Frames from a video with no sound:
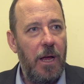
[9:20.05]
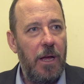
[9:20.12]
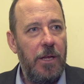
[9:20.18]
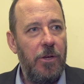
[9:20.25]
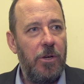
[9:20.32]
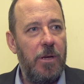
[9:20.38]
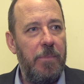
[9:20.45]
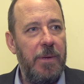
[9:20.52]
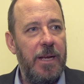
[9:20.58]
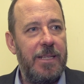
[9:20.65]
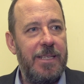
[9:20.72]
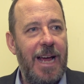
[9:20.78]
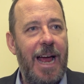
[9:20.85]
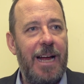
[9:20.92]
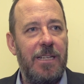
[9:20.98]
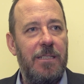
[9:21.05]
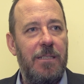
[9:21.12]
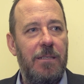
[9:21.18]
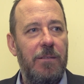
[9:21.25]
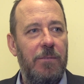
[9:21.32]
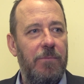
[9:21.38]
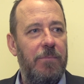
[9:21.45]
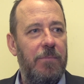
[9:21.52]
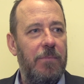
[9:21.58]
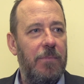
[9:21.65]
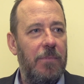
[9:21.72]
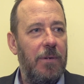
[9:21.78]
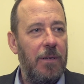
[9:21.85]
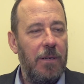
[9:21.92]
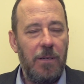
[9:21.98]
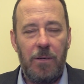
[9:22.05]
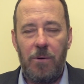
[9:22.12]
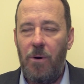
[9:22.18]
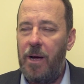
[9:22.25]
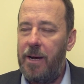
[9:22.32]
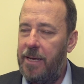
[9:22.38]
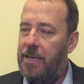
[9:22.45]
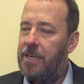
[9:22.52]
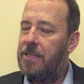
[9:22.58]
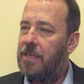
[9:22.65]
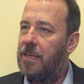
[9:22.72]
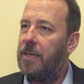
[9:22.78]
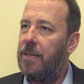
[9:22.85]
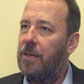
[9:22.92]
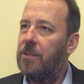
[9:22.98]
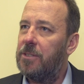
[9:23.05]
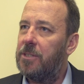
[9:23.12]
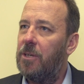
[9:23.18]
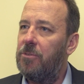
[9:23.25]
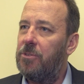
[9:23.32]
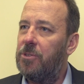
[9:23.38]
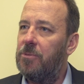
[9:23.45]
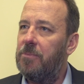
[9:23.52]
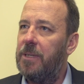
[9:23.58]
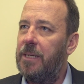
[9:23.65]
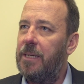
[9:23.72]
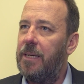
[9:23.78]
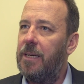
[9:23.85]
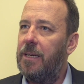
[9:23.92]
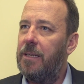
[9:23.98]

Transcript: you can be attacked quite easily on social media,